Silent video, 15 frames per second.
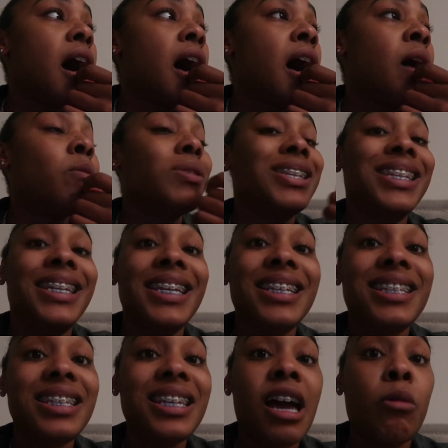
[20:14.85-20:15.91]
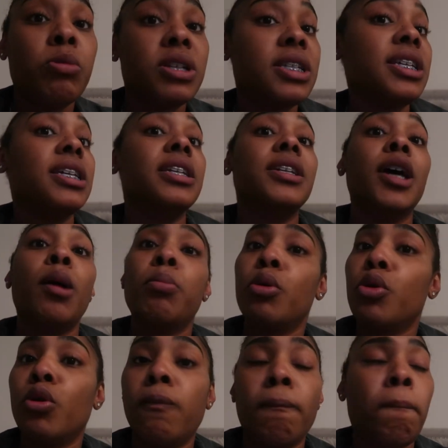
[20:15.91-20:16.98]
I was dizzy, I was seeing
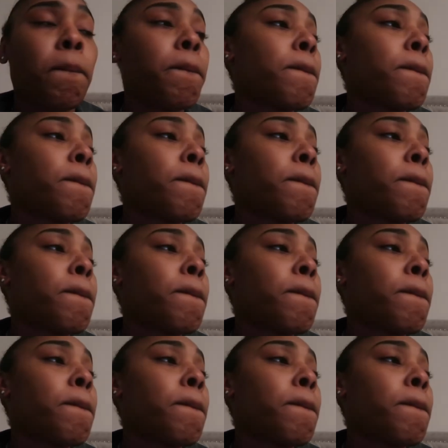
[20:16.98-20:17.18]
double.